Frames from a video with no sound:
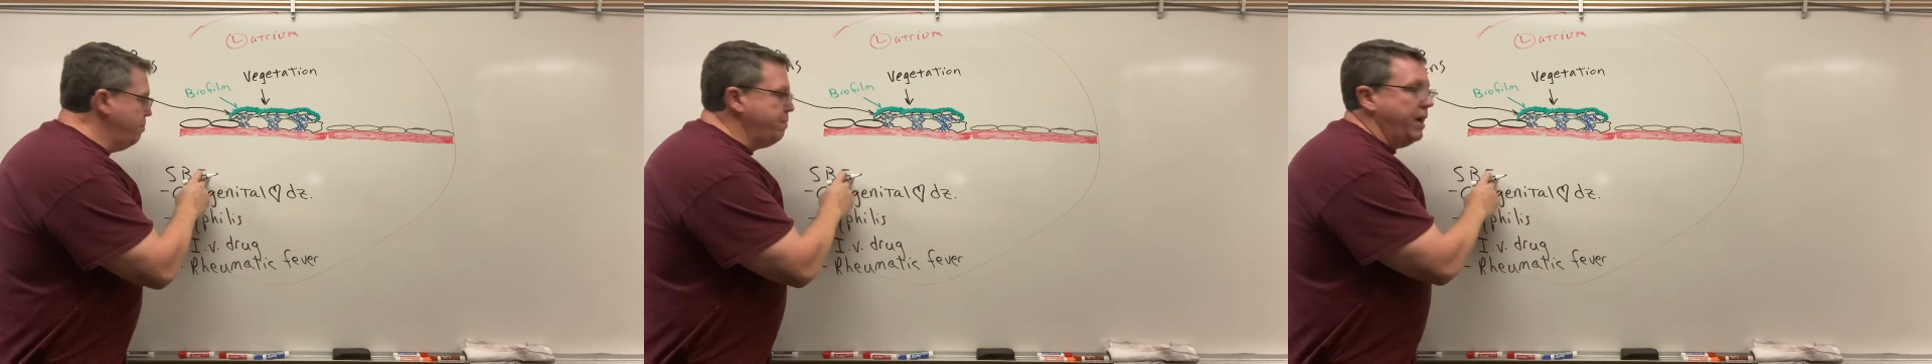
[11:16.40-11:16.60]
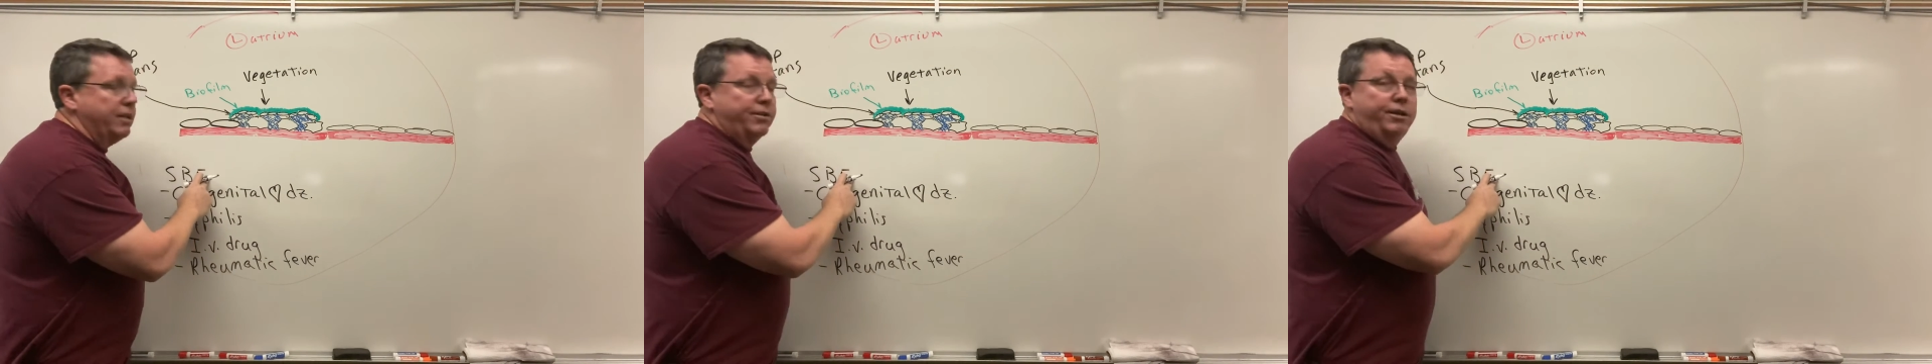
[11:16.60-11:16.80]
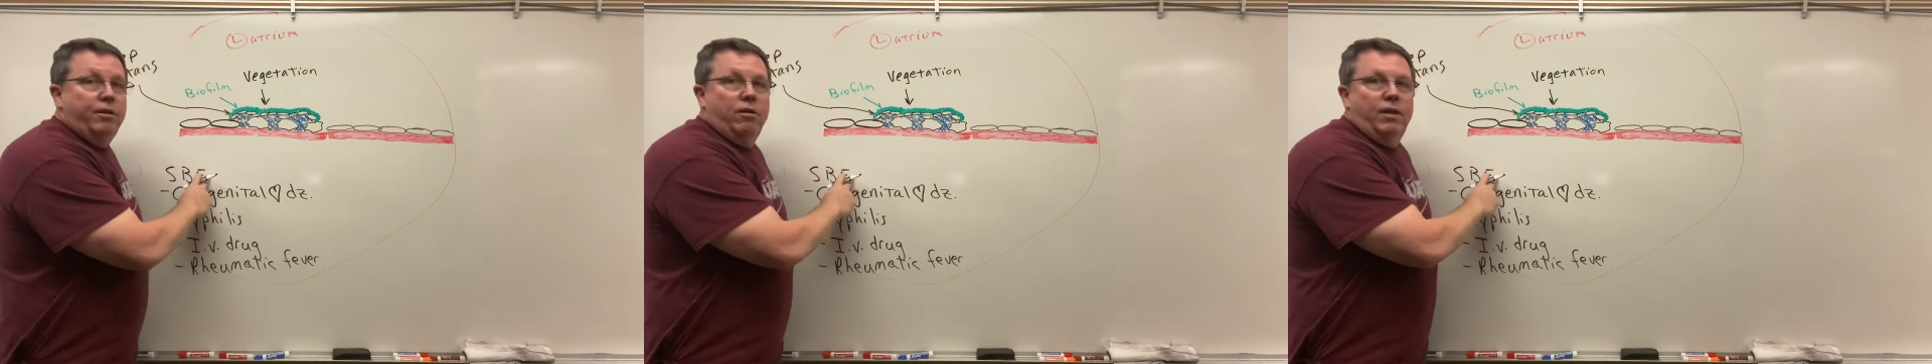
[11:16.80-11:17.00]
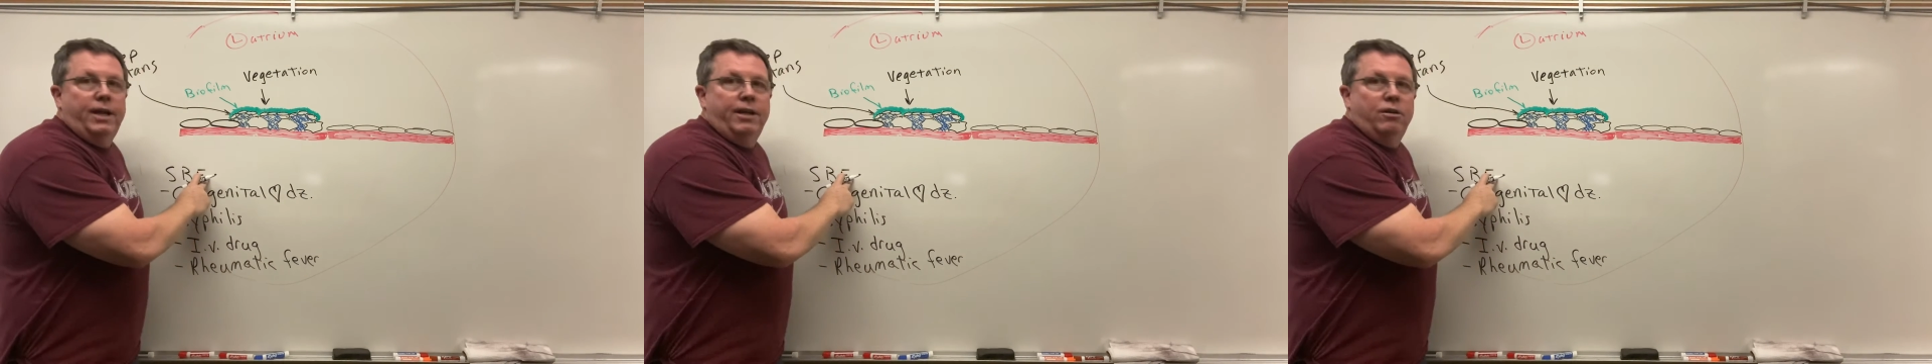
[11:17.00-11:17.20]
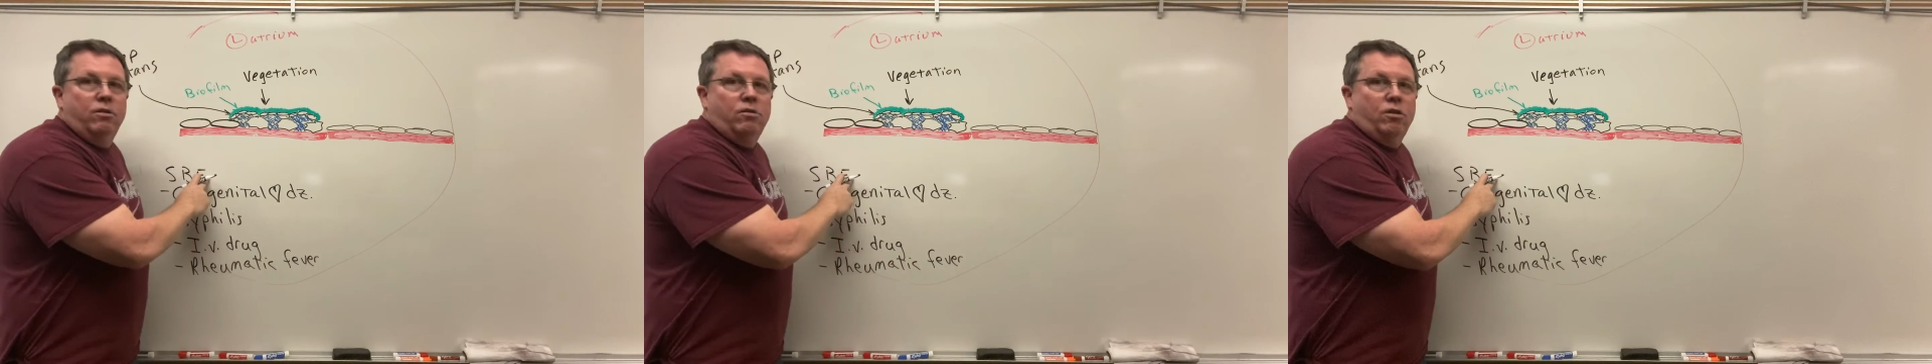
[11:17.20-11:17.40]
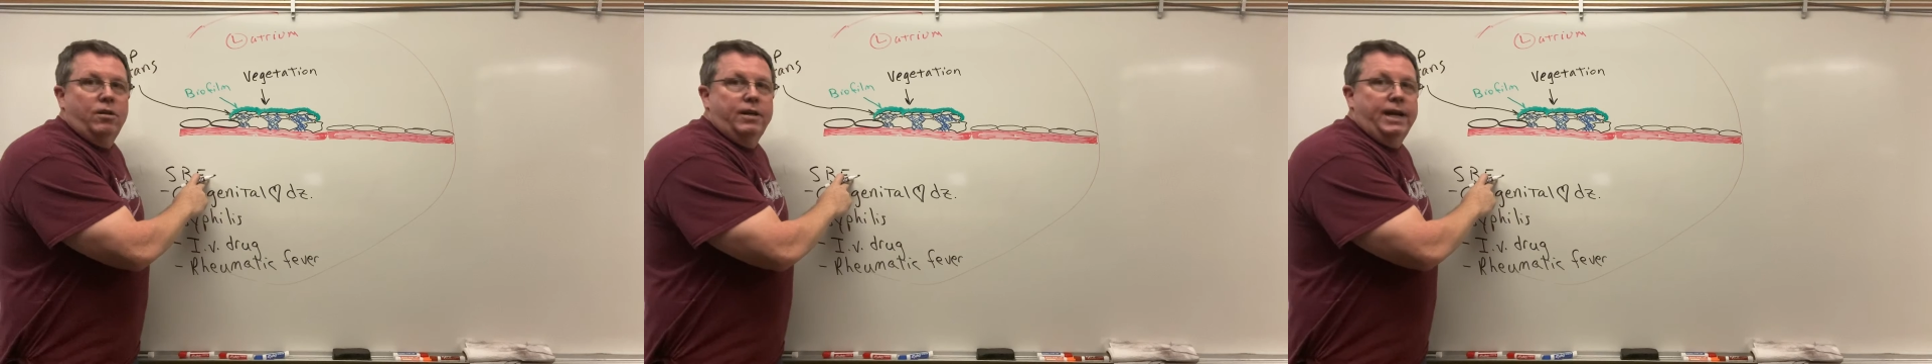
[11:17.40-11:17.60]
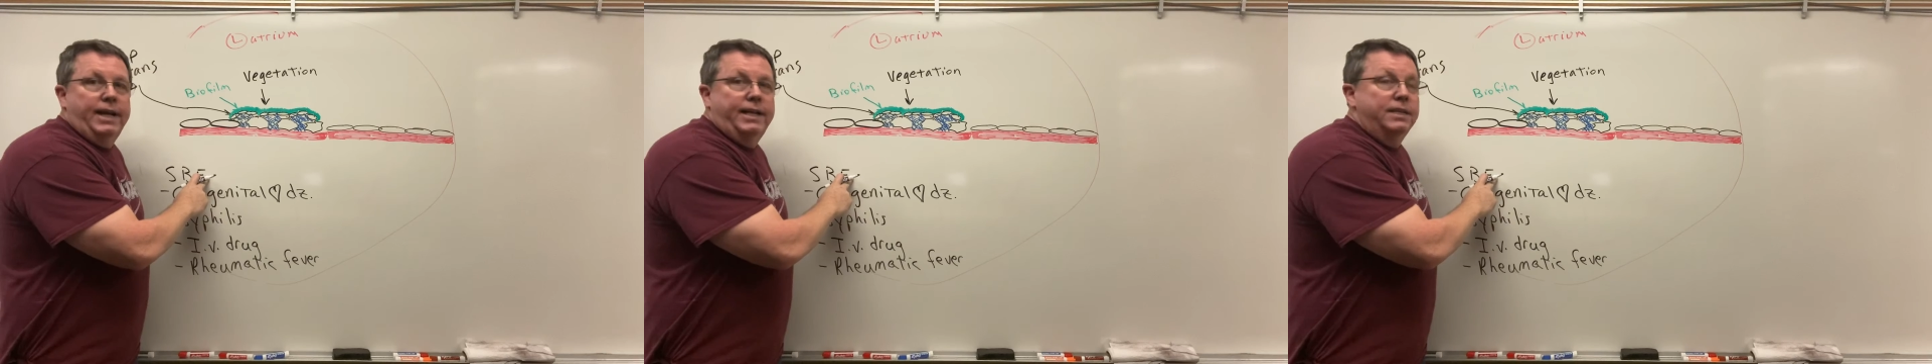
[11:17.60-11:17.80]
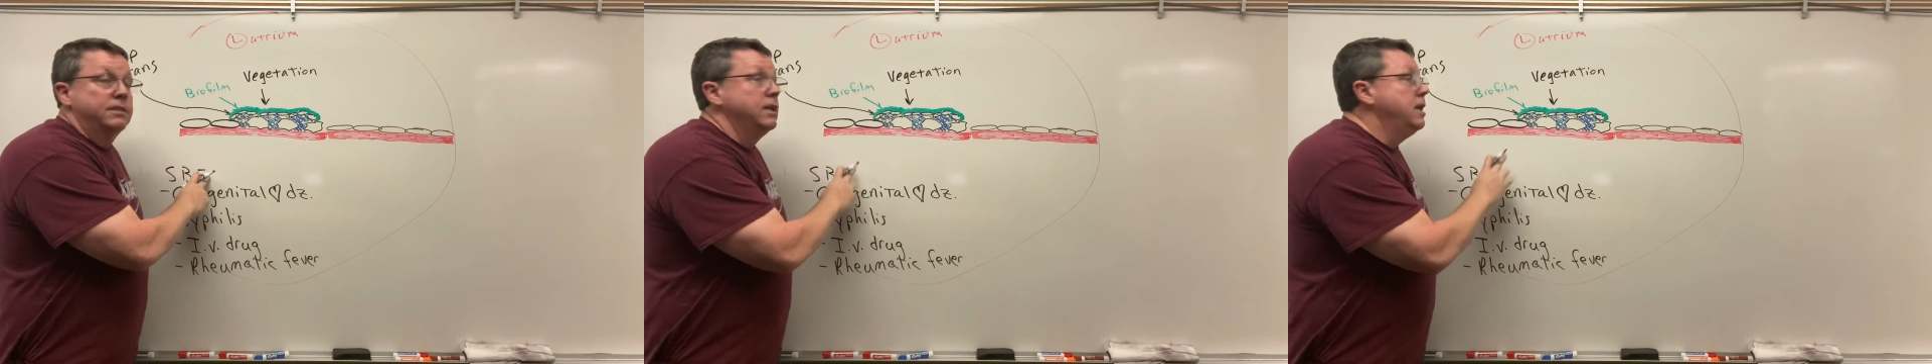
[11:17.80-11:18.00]
bacterial
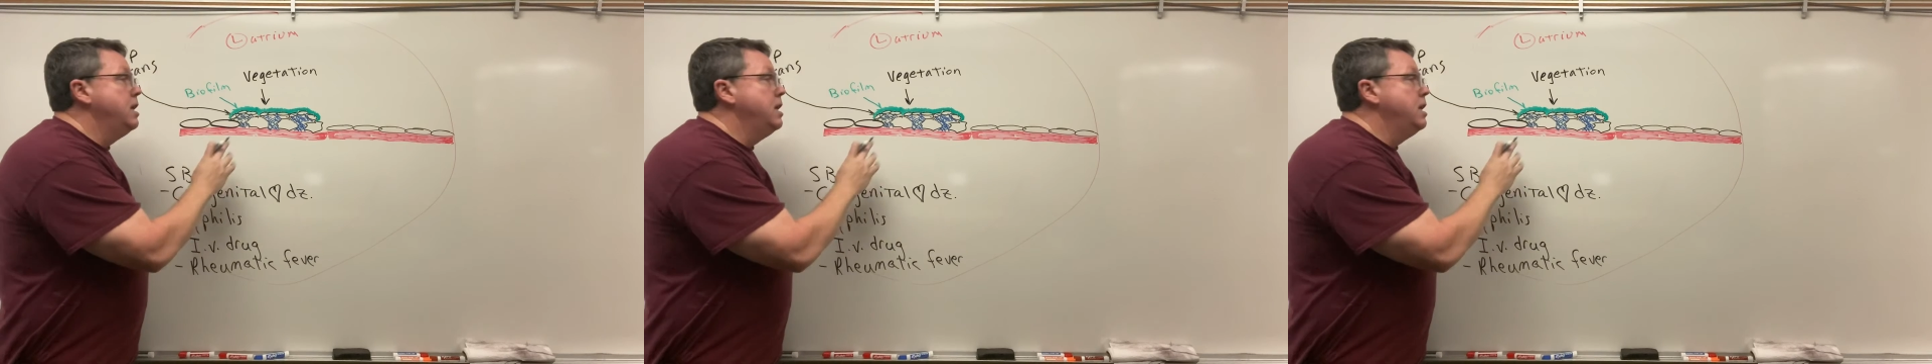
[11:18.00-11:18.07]
endocarditis,